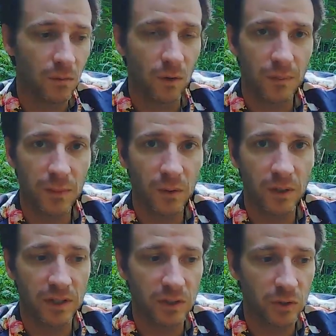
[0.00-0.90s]
what people
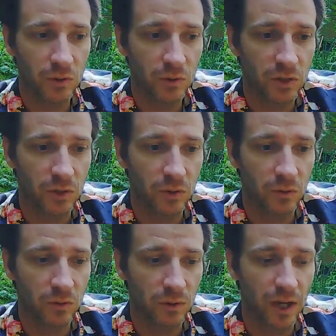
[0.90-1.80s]
can do
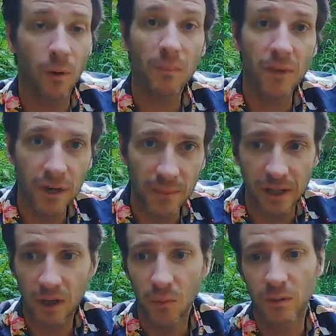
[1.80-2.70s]
to help them
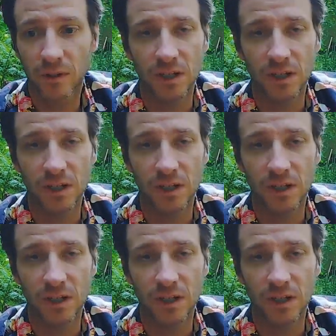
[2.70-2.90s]
and help with